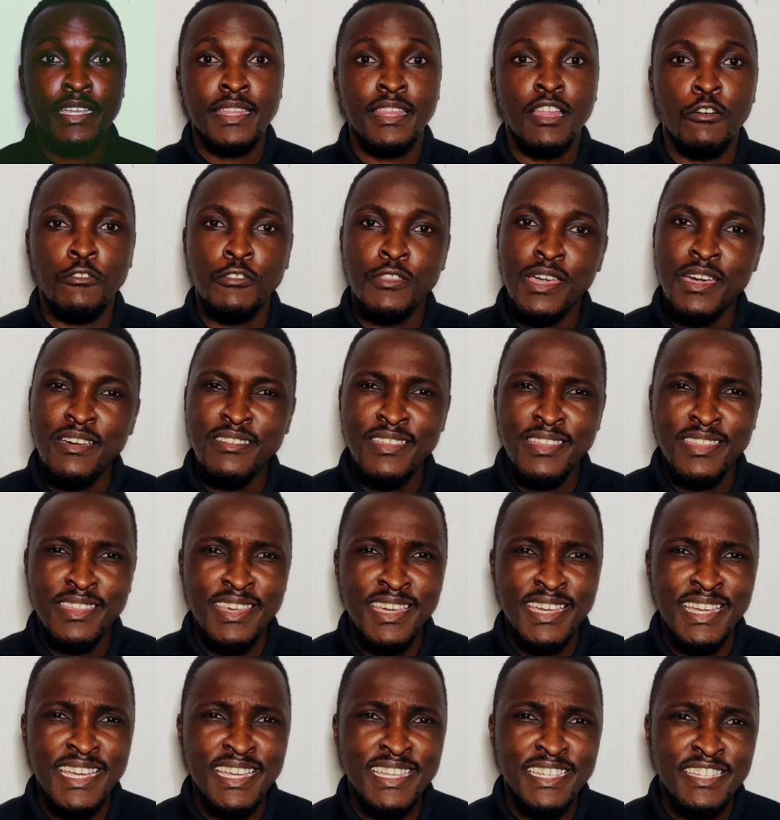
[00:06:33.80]
Now the other
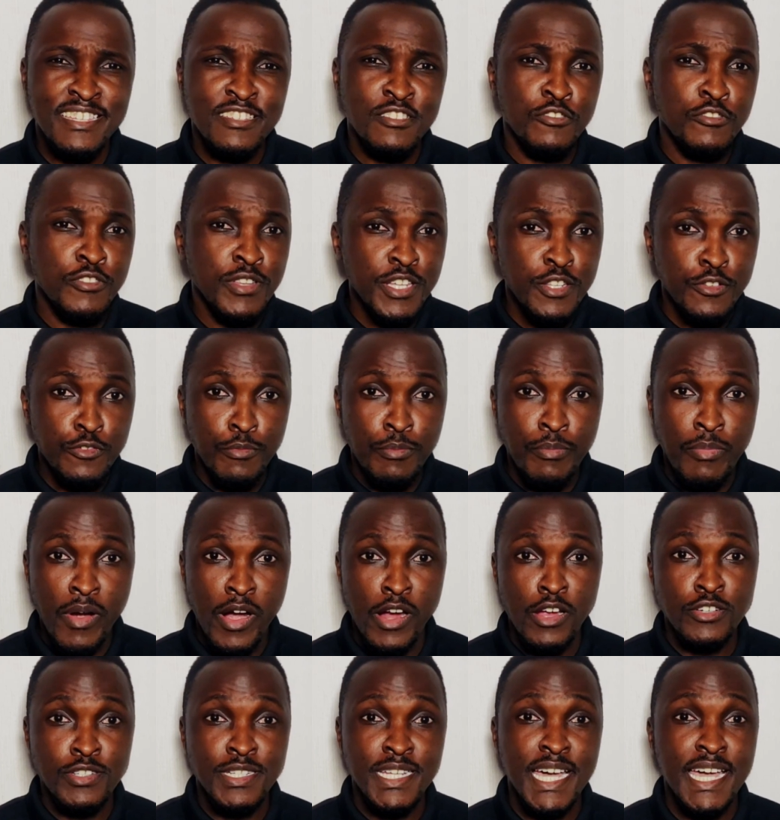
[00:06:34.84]
thing is you need to
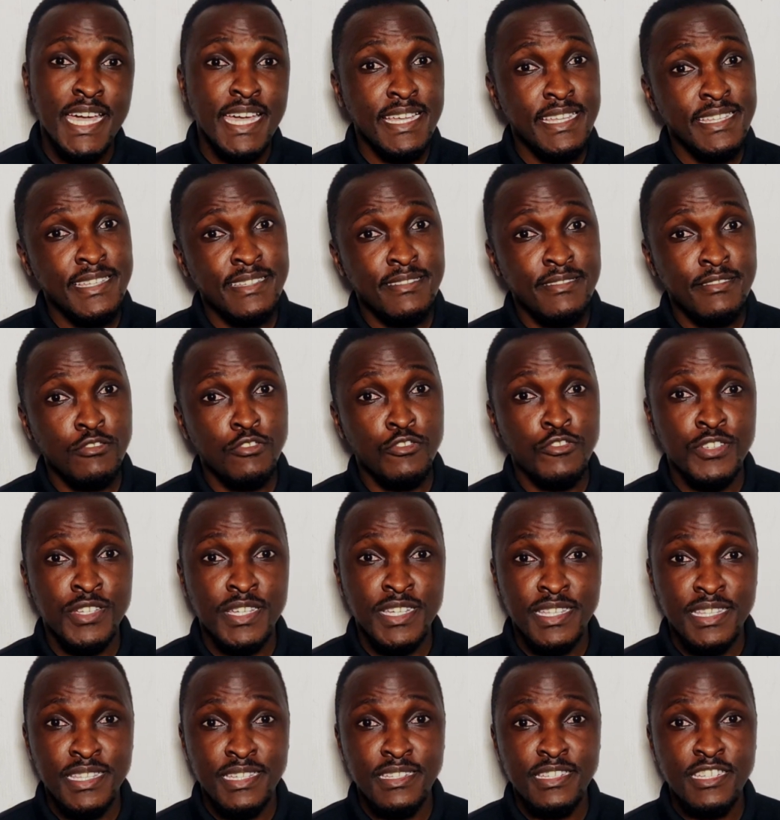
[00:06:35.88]
prioritize
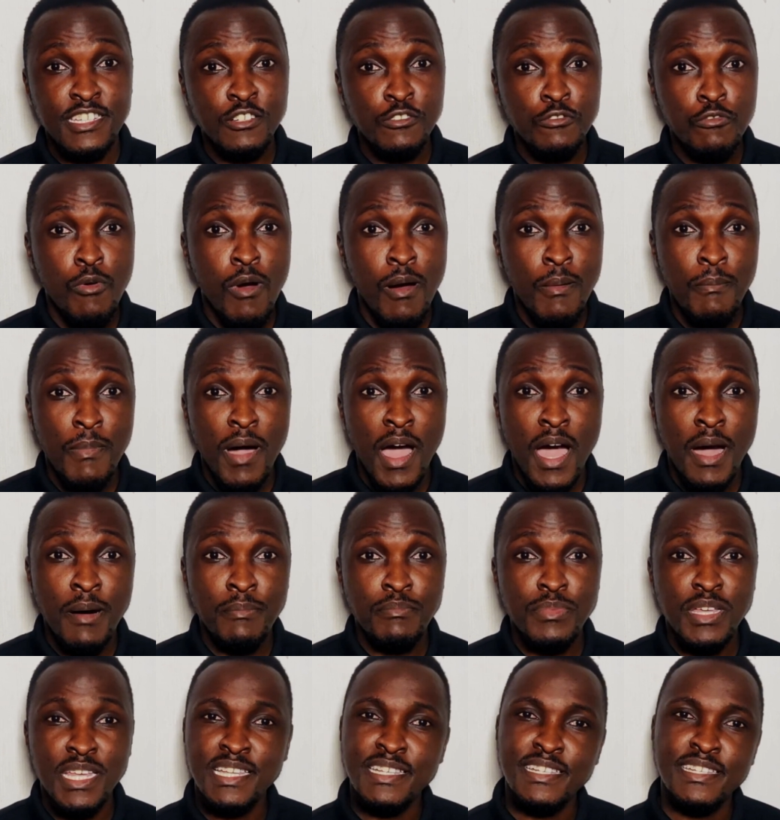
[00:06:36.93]
using the Telegram app
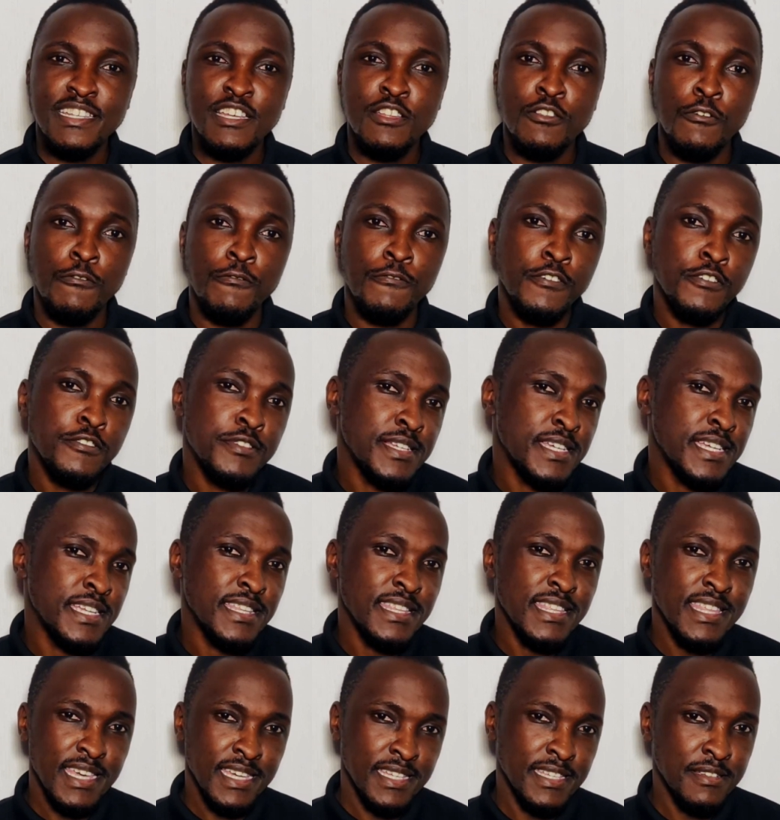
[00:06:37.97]
instead of using
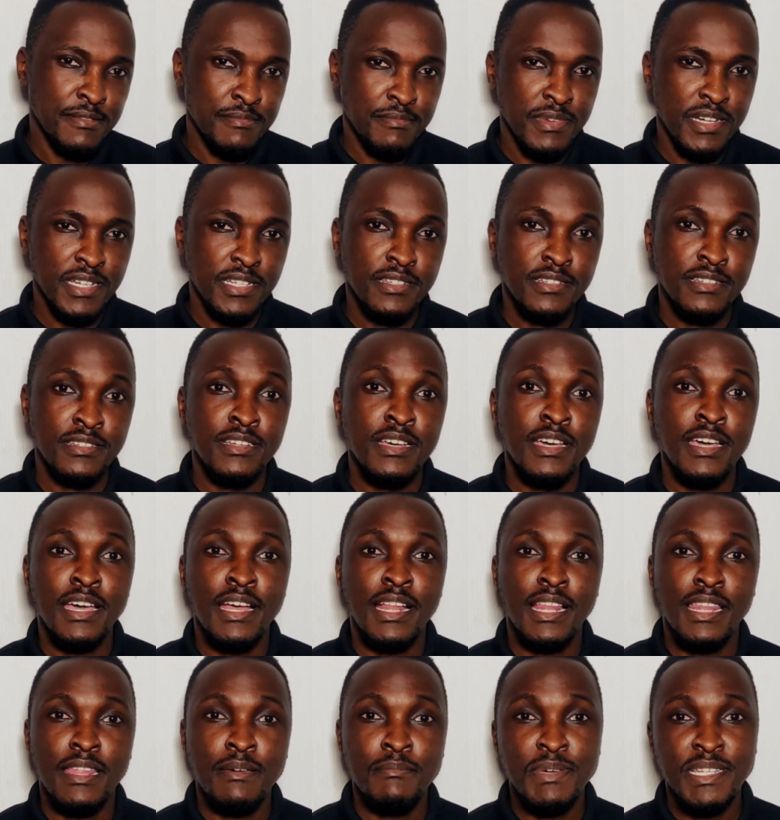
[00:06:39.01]
the SMS.
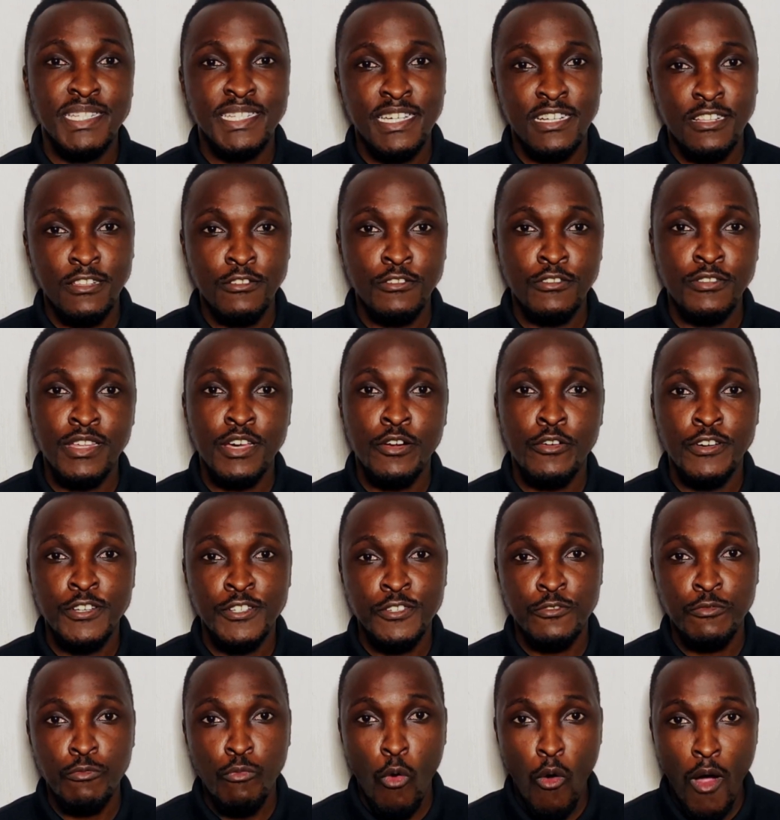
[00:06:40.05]
Let me tell you the
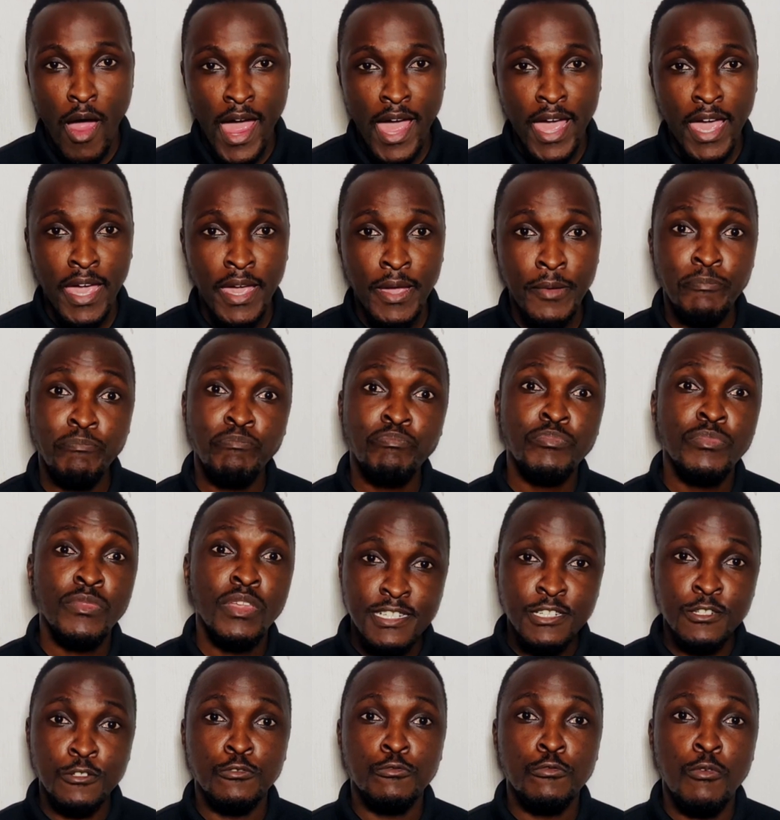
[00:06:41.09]
reason why.
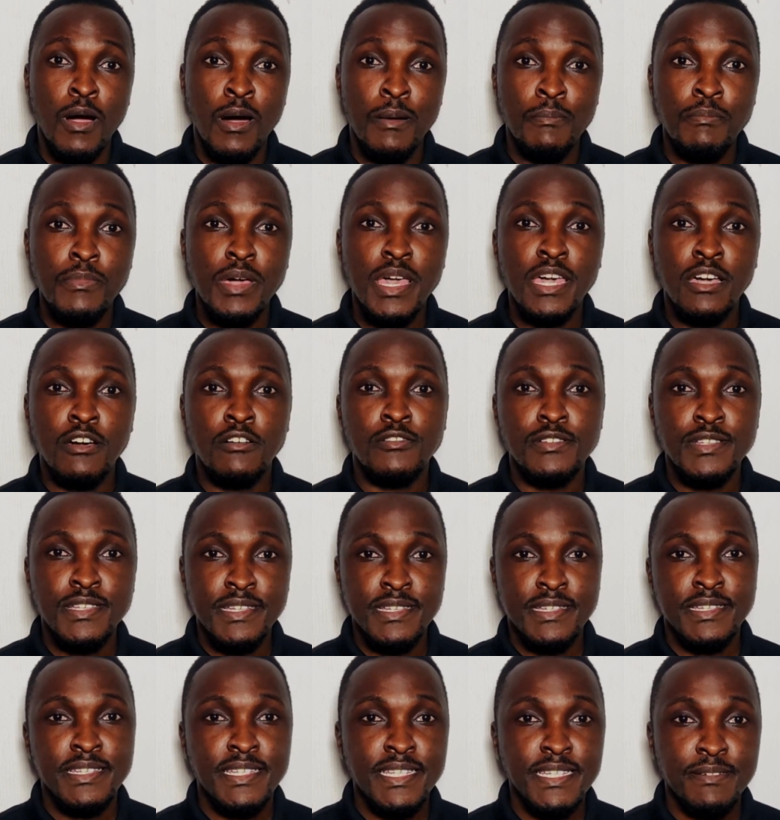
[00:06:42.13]
Telegram
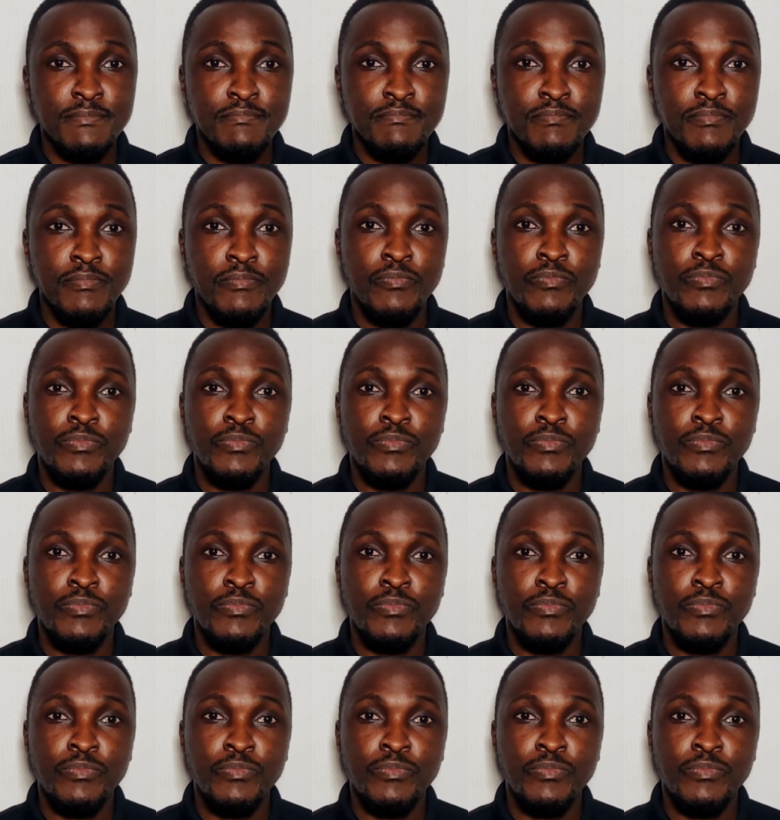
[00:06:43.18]
ecosystem.